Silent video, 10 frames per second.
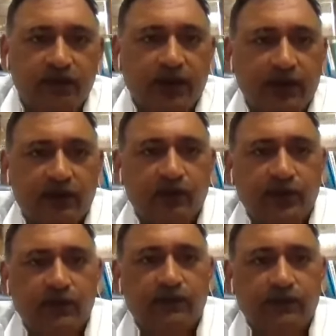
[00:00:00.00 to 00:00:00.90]
trying to
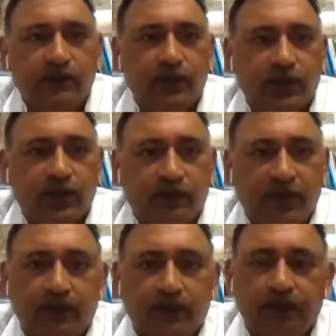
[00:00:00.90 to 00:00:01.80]
give for the
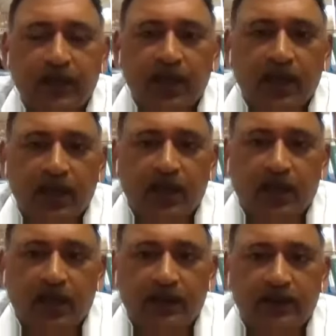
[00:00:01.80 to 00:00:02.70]
company.
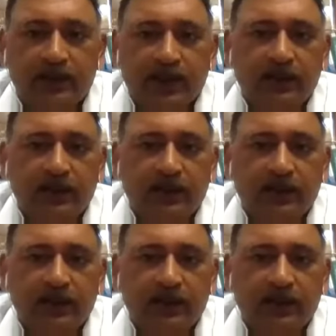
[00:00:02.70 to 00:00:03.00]
This